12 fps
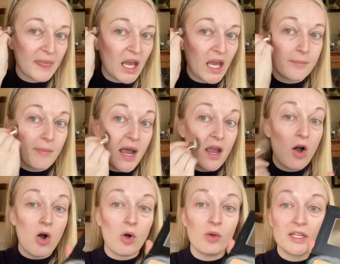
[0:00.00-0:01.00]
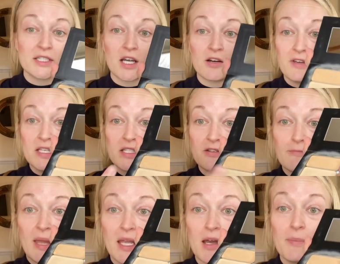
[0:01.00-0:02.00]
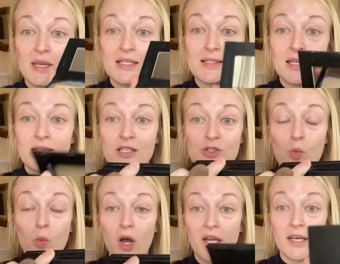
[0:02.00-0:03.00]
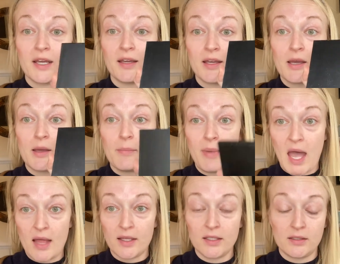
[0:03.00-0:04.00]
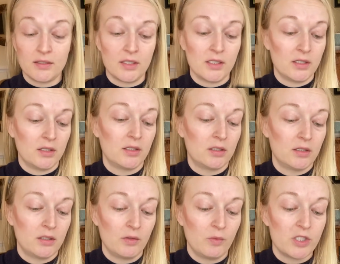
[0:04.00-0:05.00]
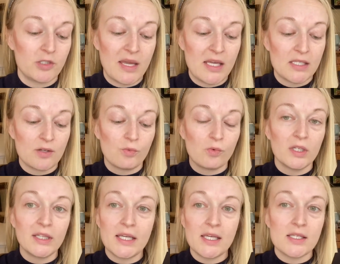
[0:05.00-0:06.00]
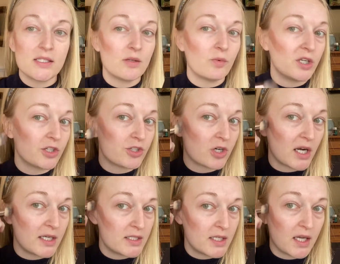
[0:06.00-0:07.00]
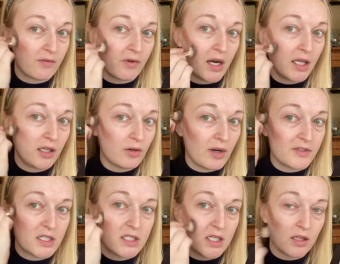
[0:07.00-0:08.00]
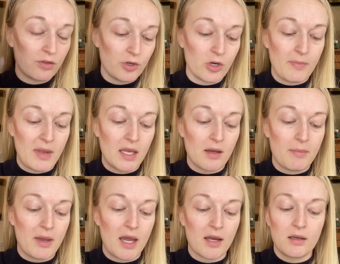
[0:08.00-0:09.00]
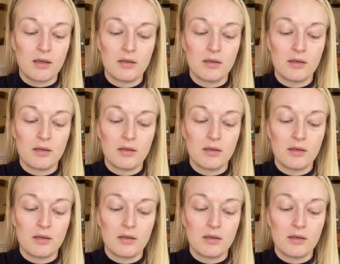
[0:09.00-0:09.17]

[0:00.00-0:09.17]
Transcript: And my whole entire face of makeup is in this one palette, which makes it really easy when you're trying to get ready. You don't have to dig through your makeup bag.